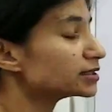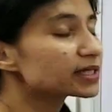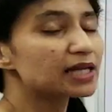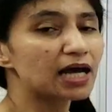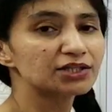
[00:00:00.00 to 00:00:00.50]

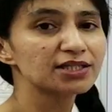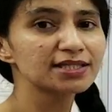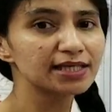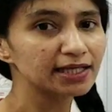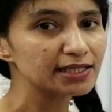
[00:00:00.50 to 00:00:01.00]
The
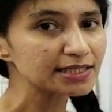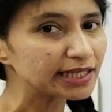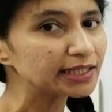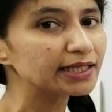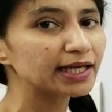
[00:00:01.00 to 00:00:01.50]
largest single
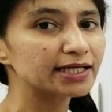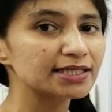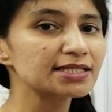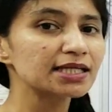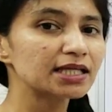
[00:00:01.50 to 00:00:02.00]
cell that
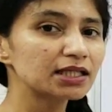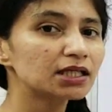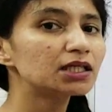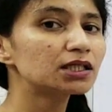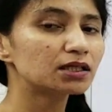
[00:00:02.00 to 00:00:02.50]
exists in
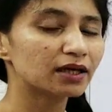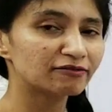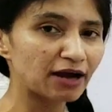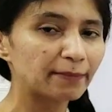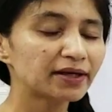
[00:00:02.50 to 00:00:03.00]
the
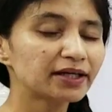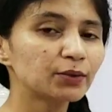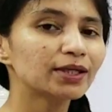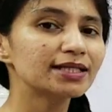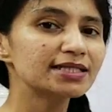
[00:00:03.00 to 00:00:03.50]
environment
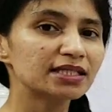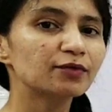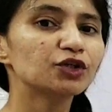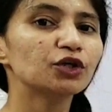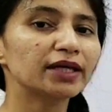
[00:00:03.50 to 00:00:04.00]
that you can
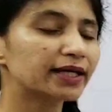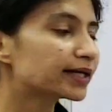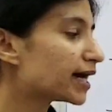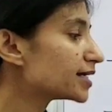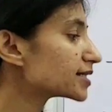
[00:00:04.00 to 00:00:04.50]
see with your
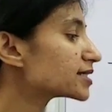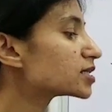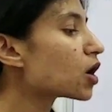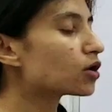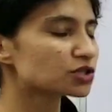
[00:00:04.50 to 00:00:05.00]
naked eye
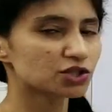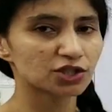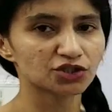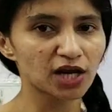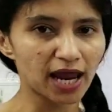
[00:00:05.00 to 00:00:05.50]
is the
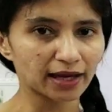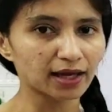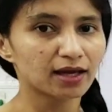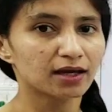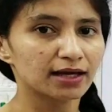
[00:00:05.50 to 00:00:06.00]
ostrich egg.